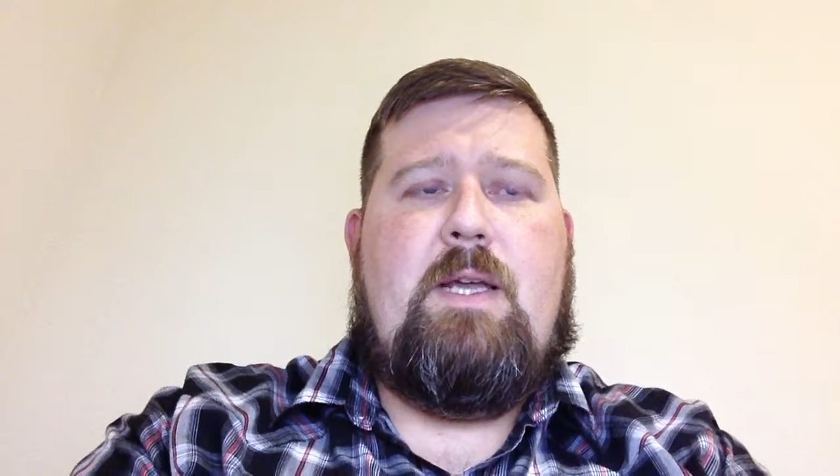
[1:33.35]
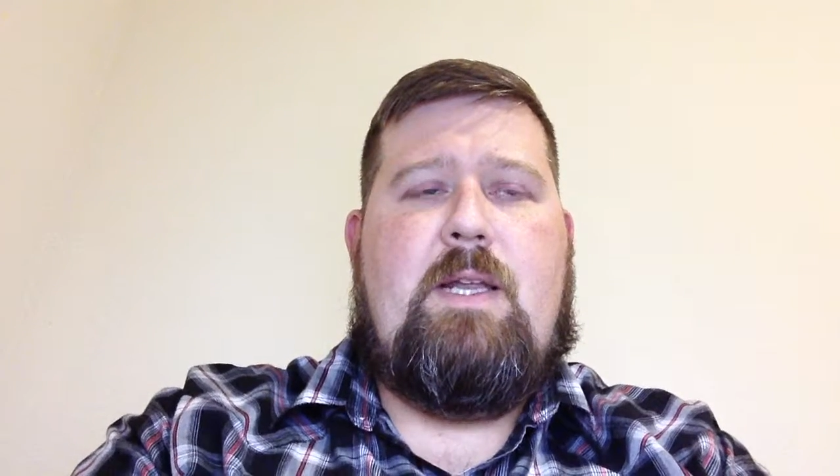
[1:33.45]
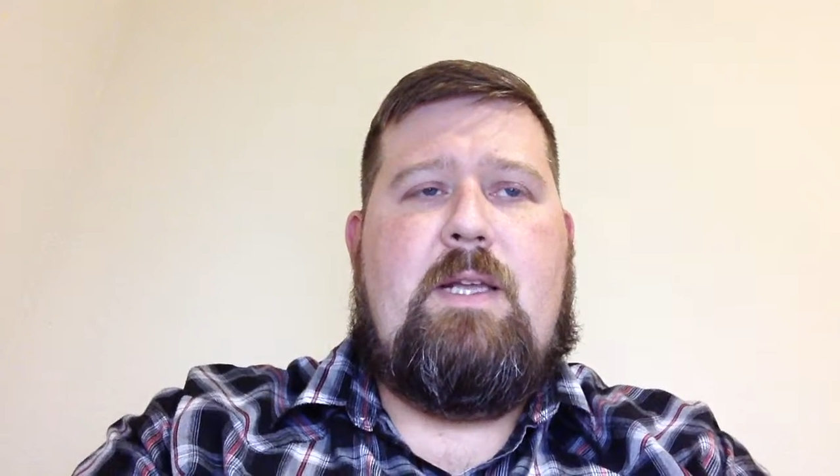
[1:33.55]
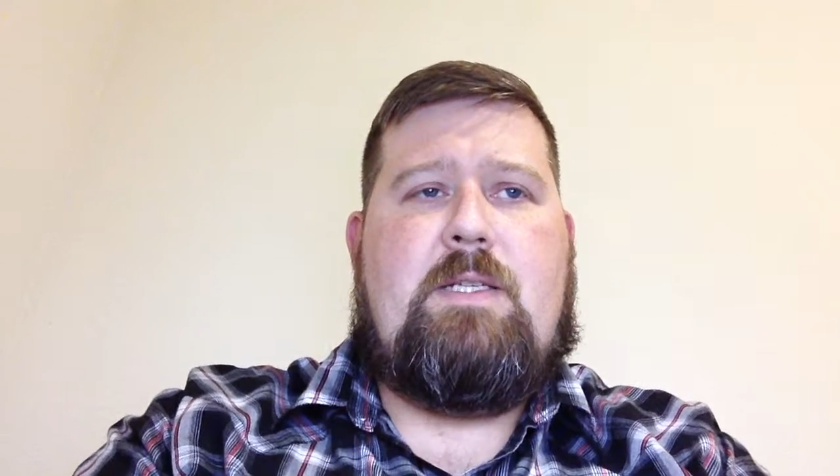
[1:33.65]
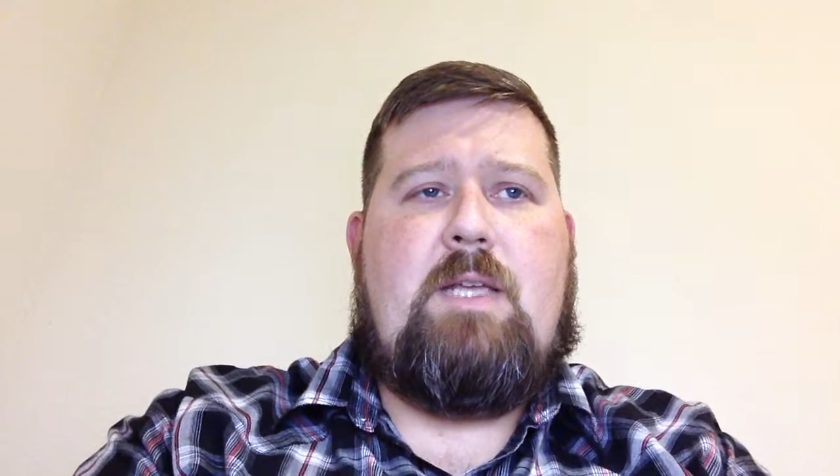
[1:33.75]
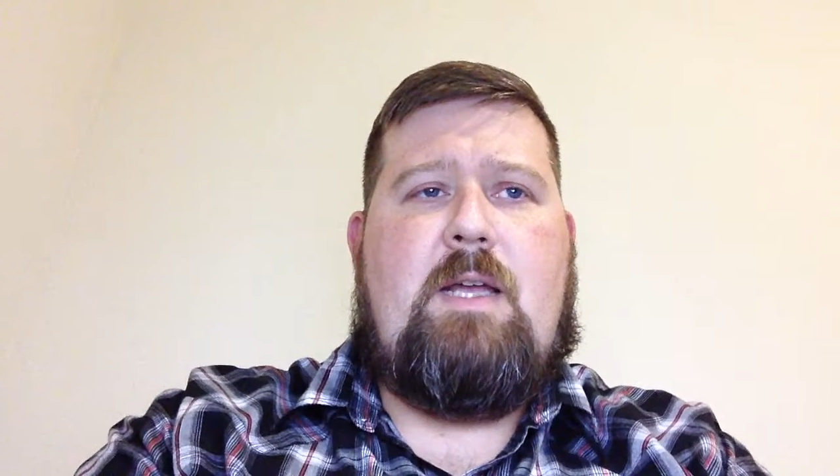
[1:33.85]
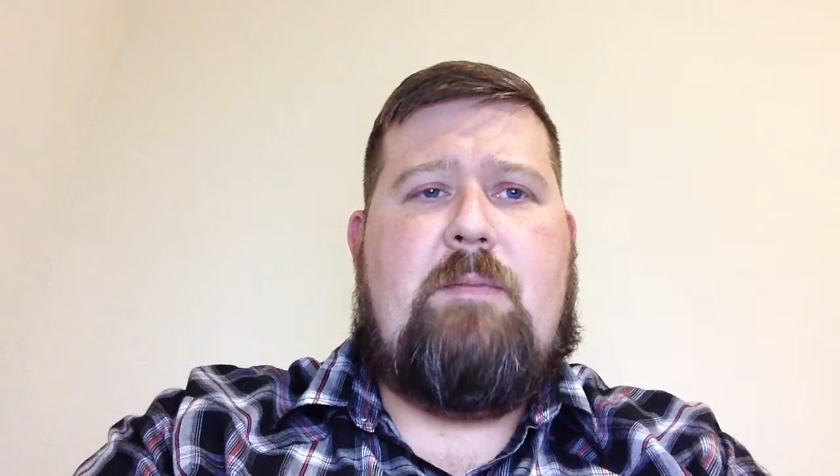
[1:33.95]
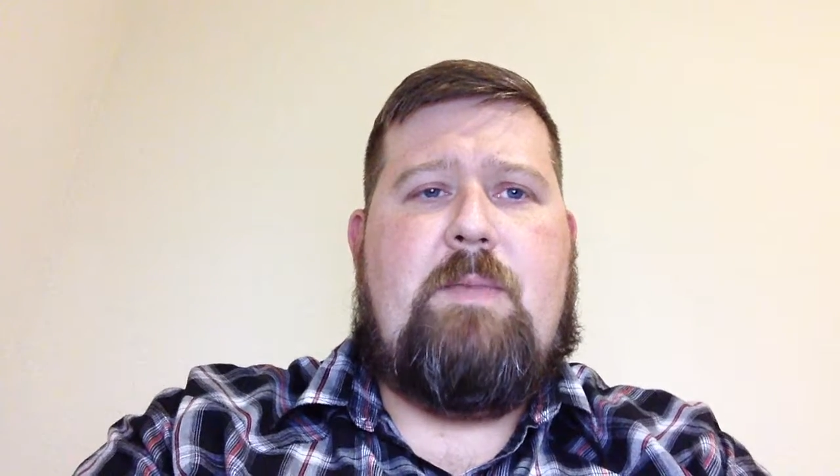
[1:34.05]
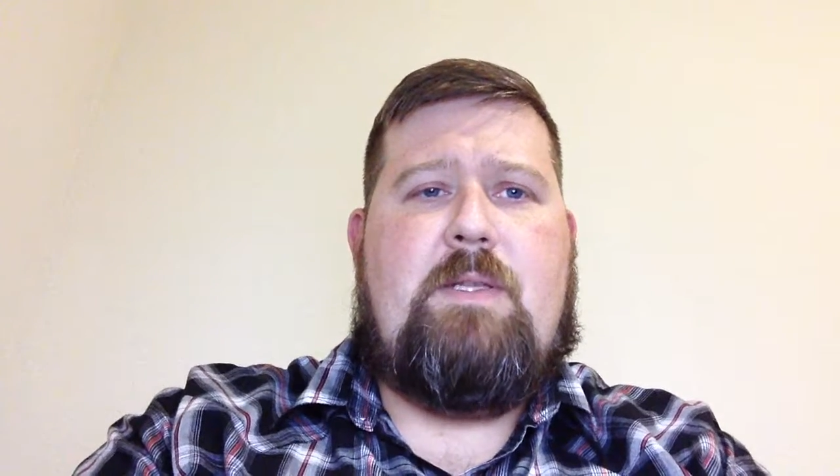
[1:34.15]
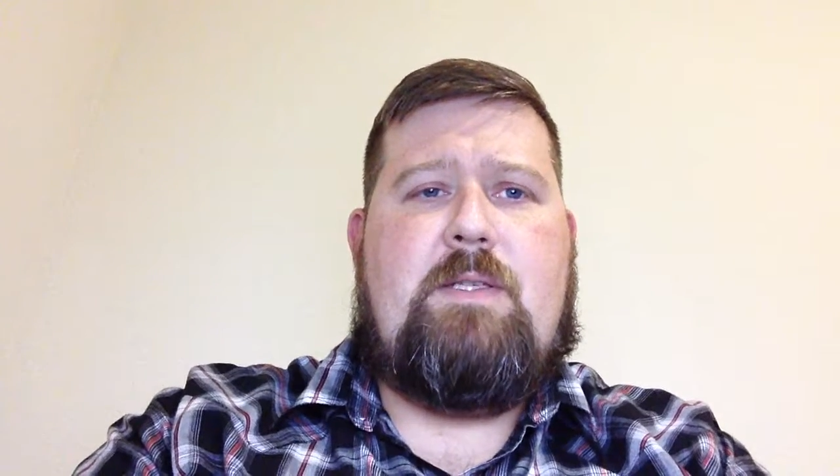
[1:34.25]
any
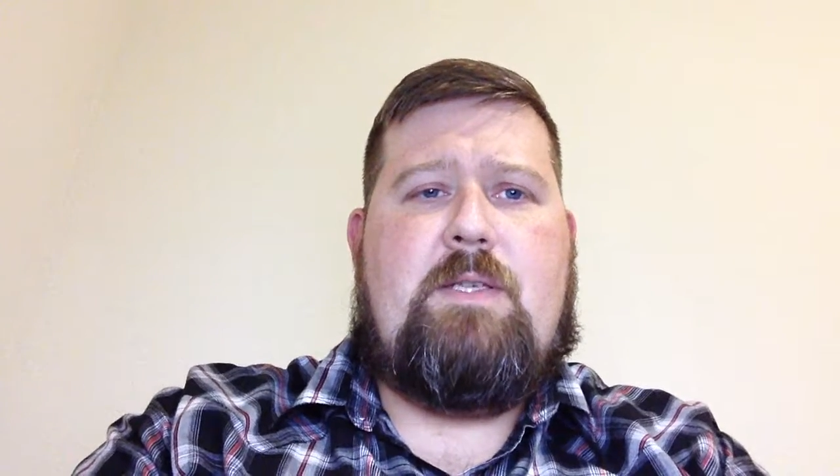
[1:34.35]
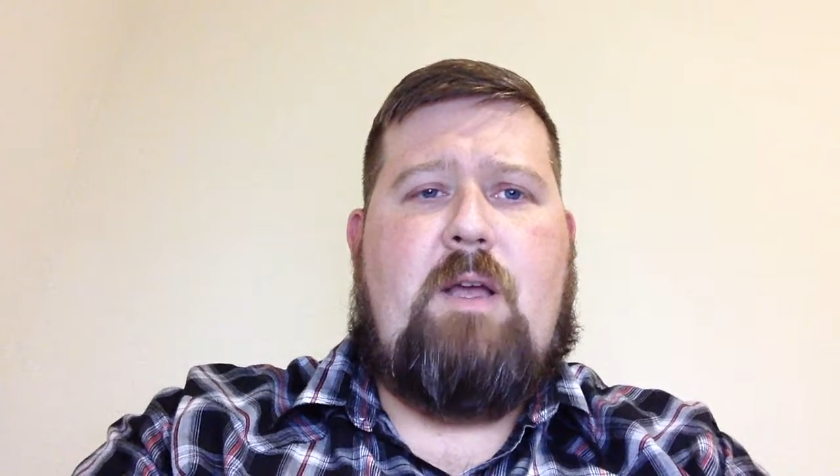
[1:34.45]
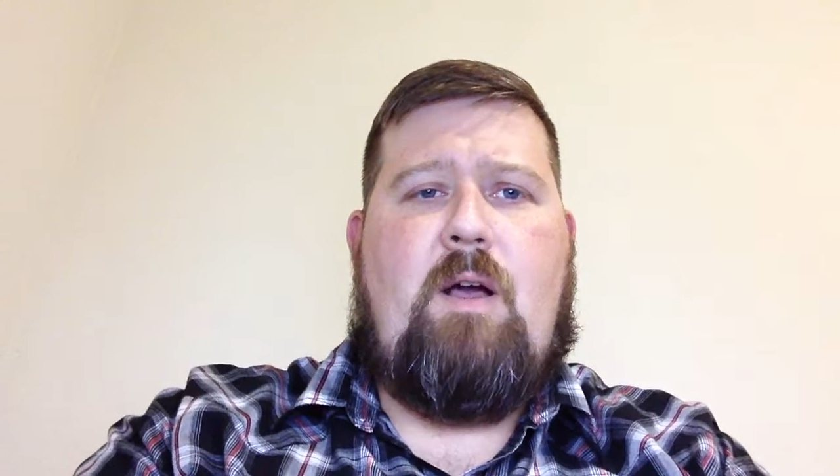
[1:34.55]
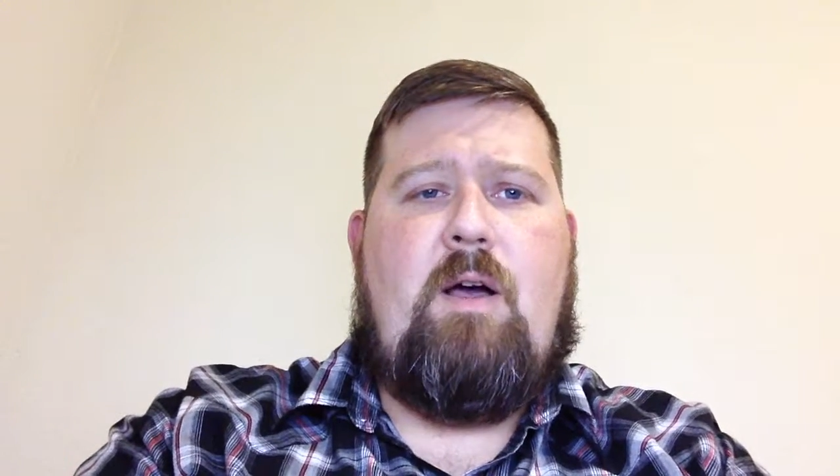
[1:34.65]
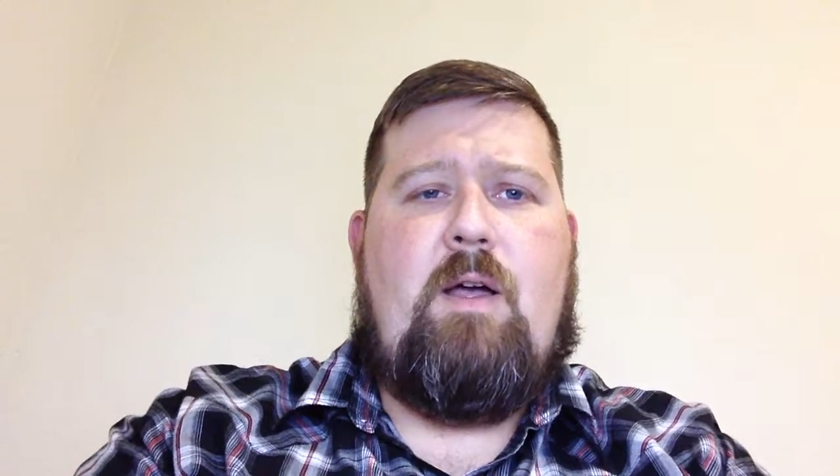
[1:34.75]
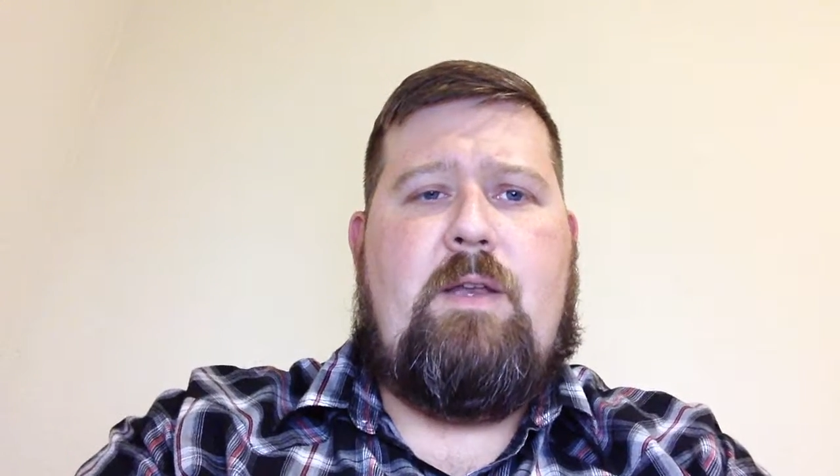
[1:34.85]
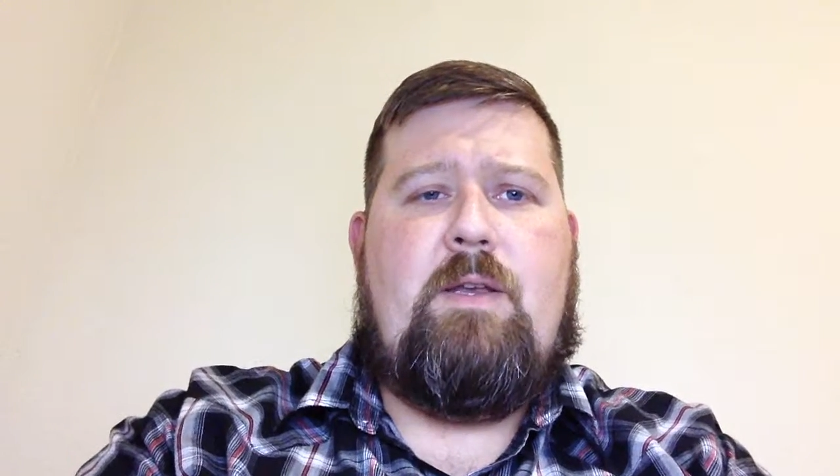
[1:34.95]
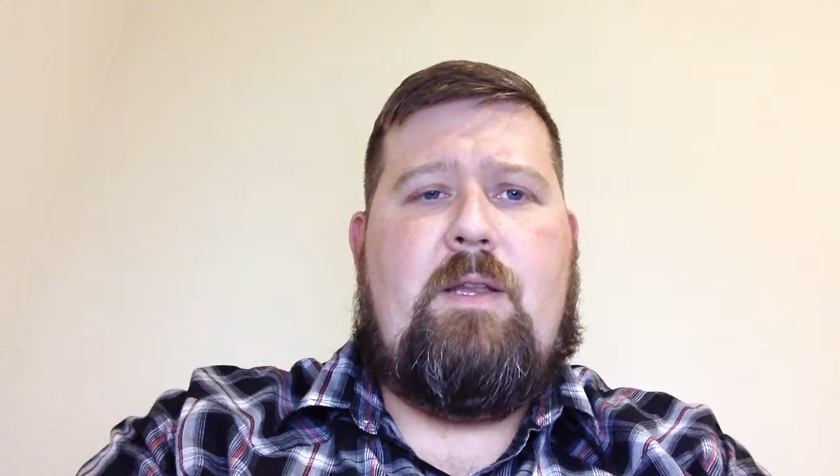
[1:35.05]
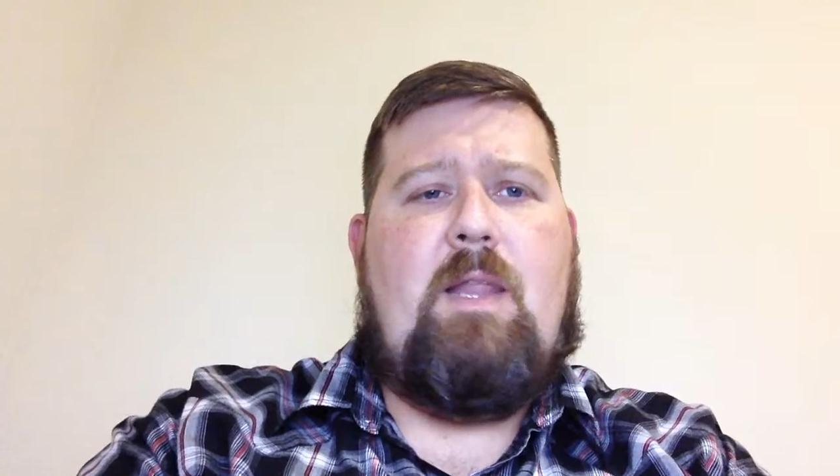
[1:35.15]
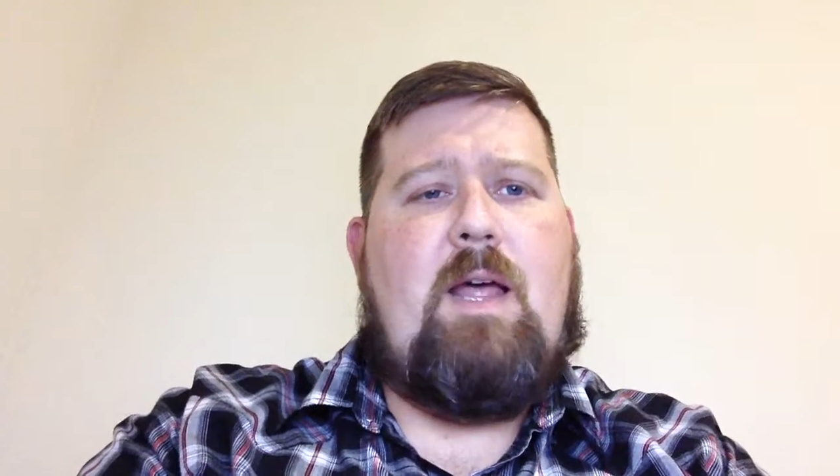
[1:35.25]
assignments
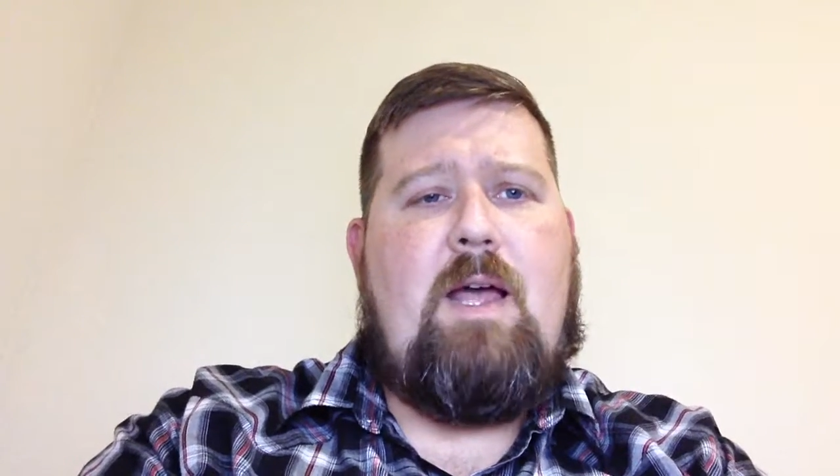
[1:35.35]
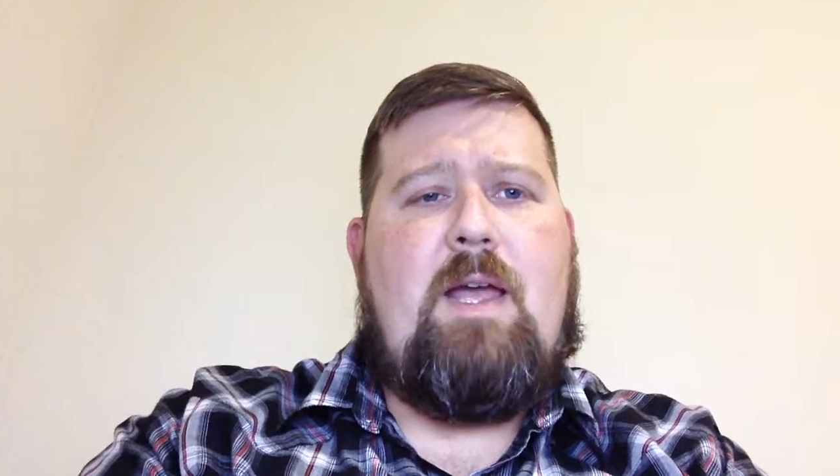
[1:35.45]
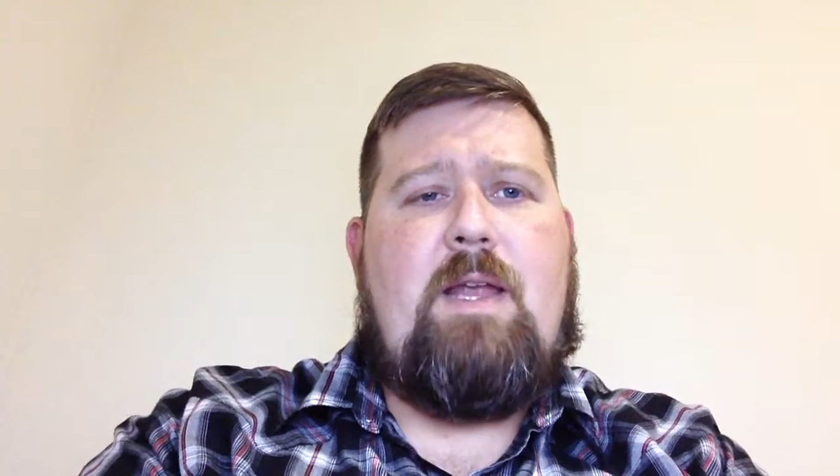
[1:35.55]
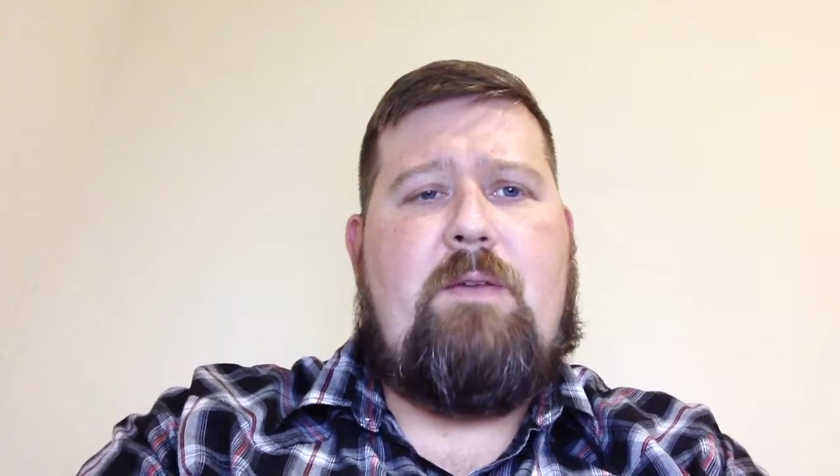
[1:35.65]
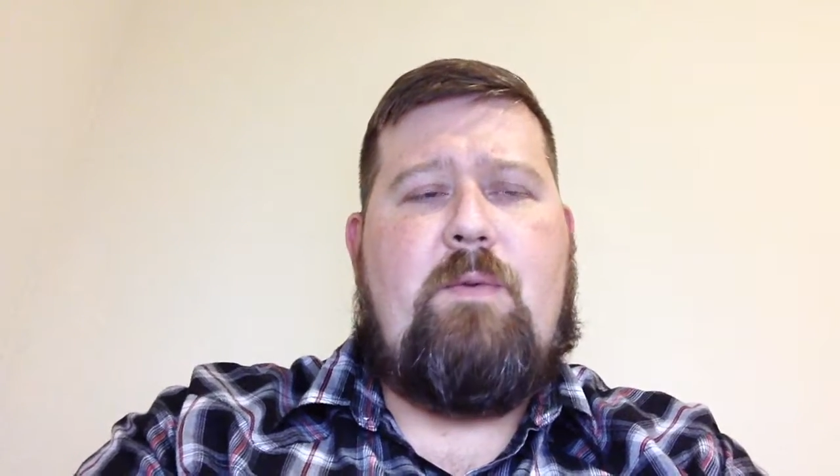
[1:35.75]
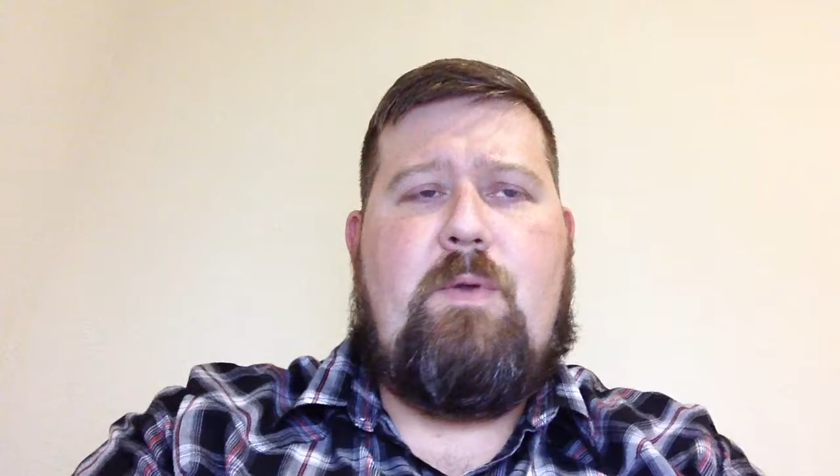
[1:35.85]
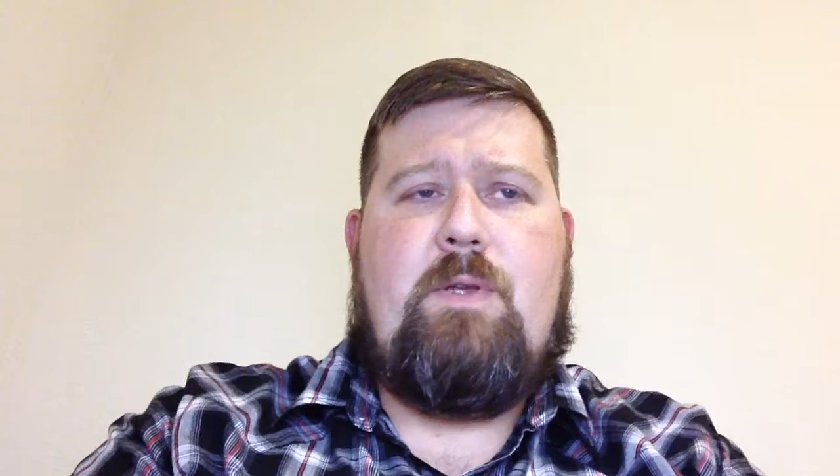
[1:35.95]
online